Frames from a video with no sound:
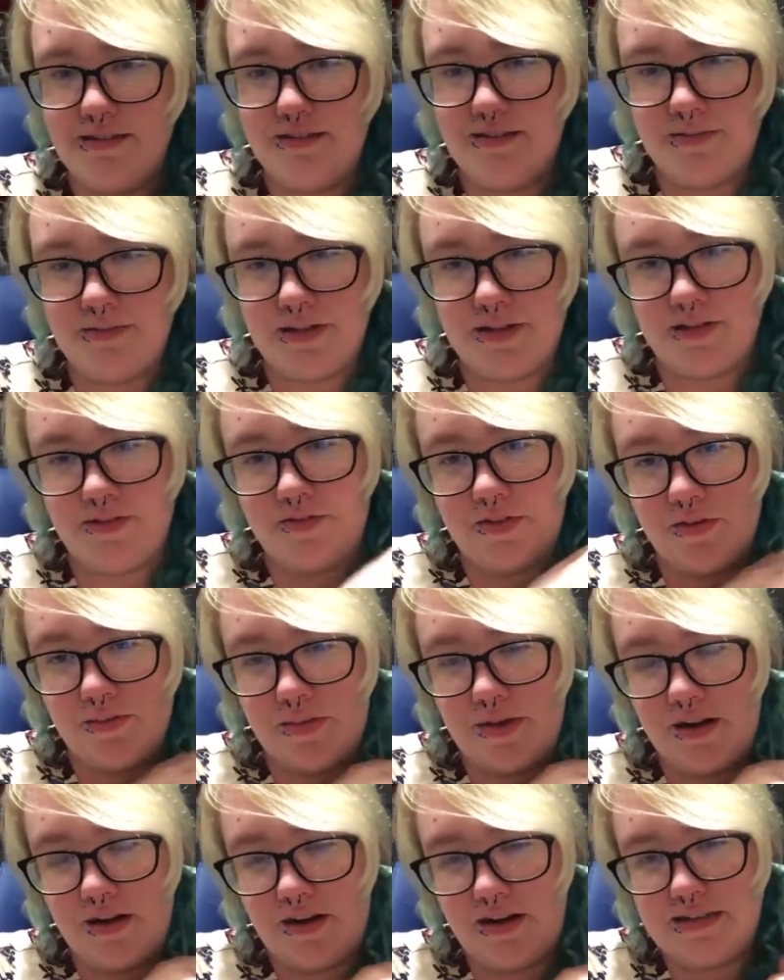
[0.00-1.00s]
Makes you feel
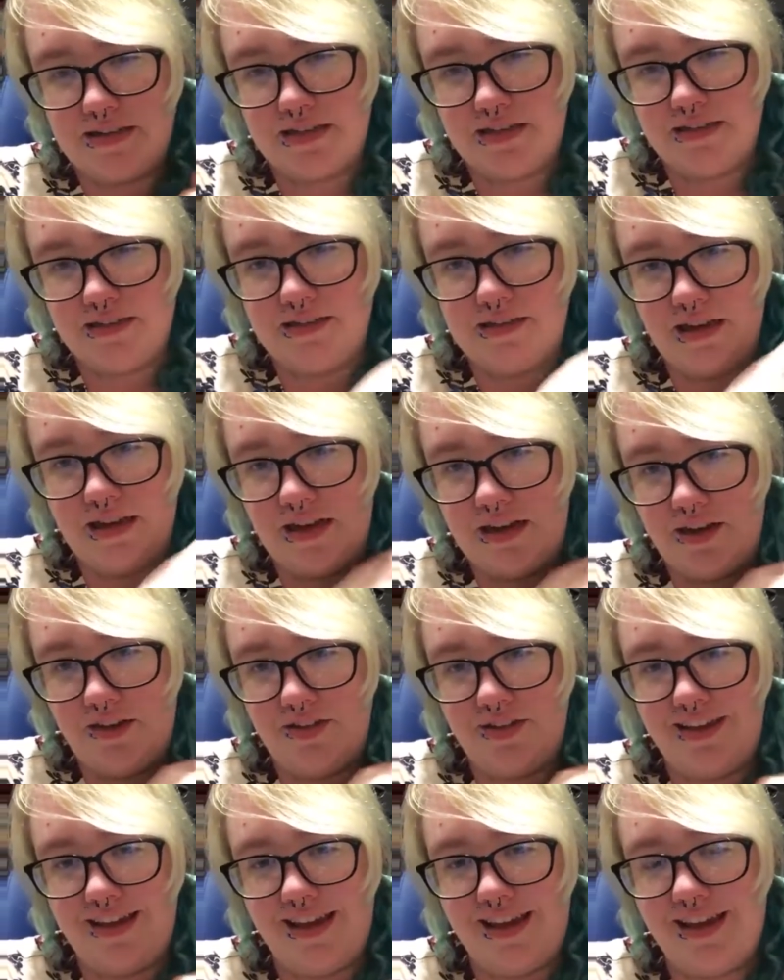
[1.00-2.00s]
better. I did a study
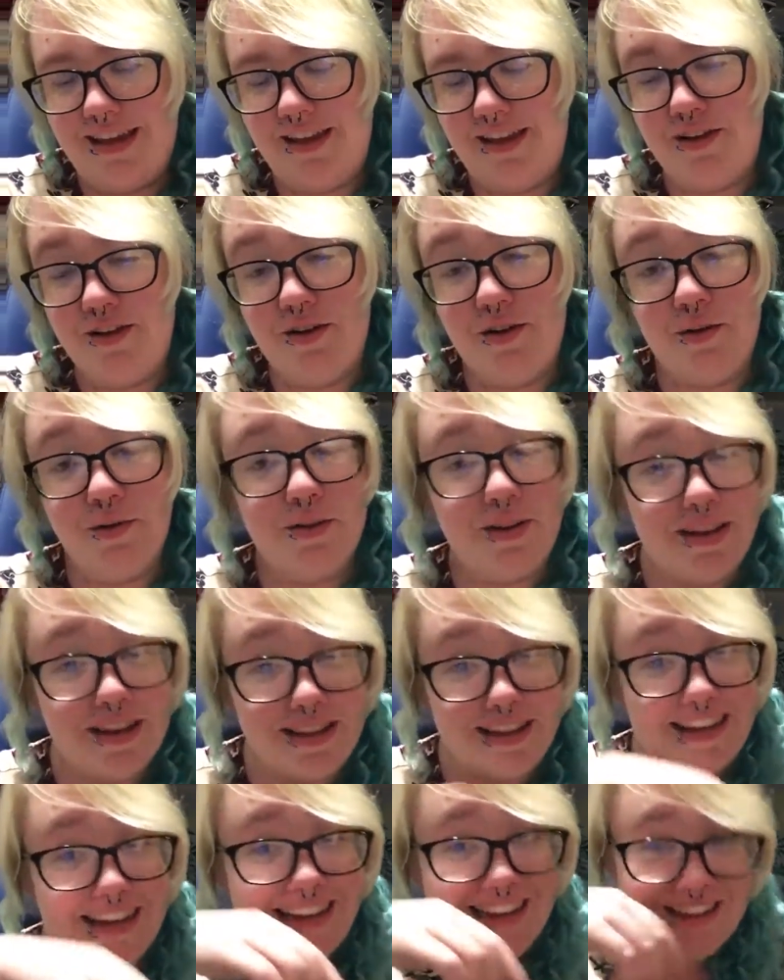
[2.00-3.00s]
on the head. Oh,
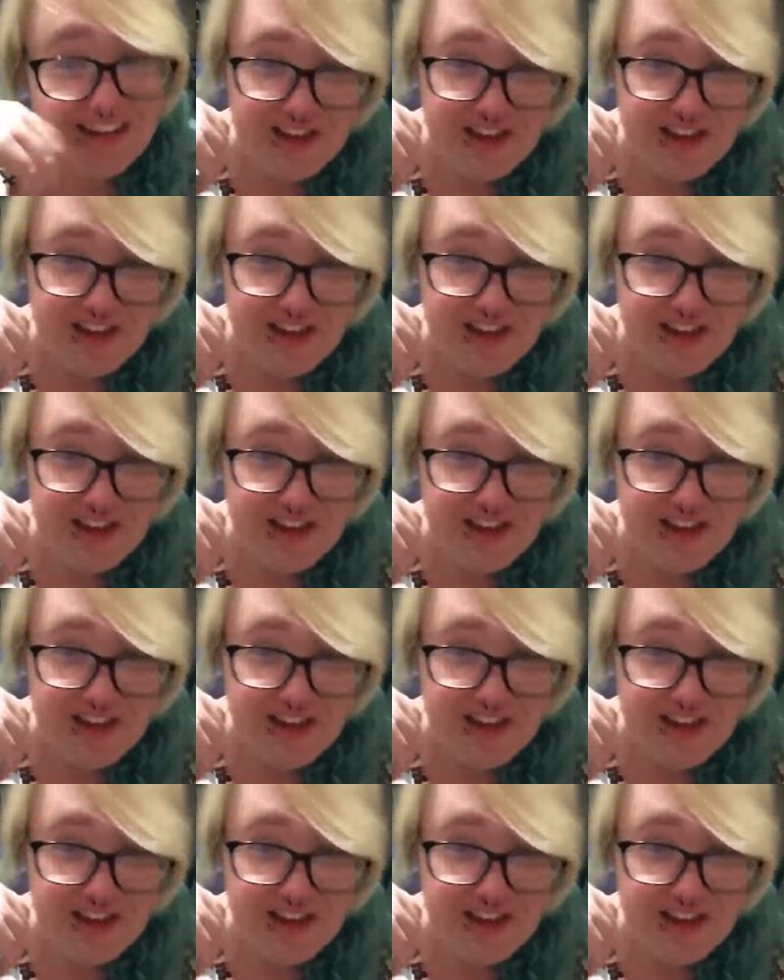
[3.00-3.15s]
really?